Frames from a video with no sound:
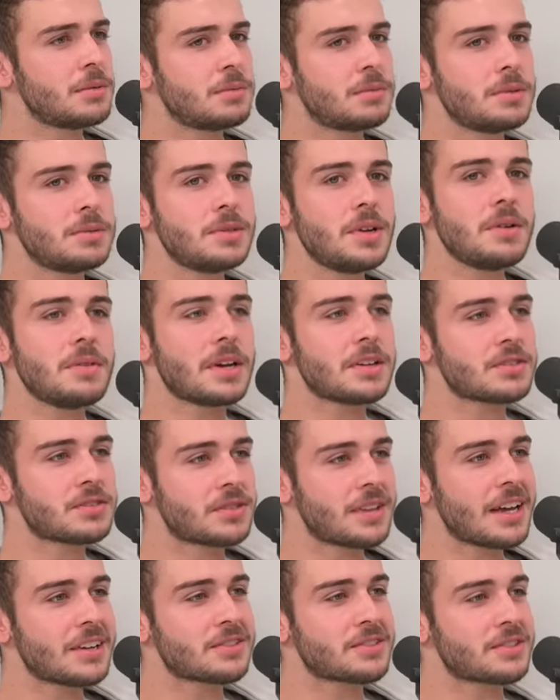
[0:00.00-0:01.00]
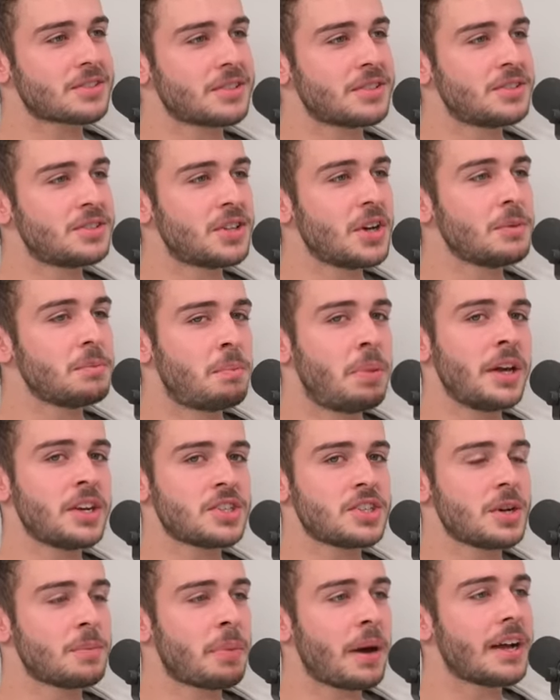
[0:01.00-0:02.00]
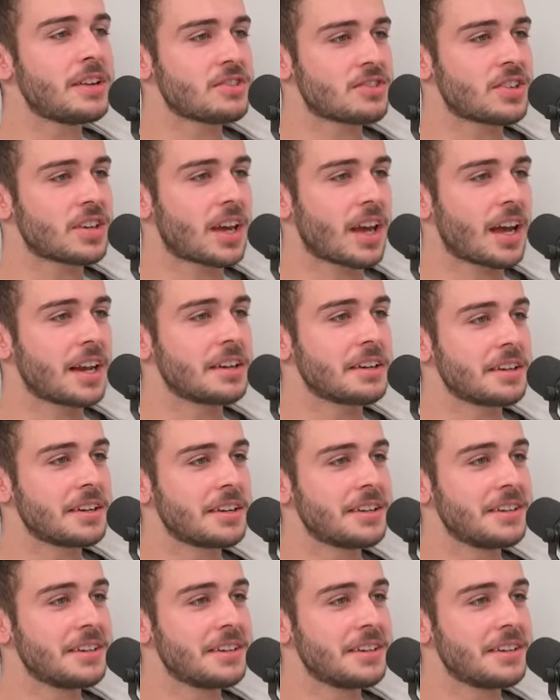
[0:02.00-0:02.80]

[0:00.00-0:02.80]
Well, no, that's that's don't piss your pants again.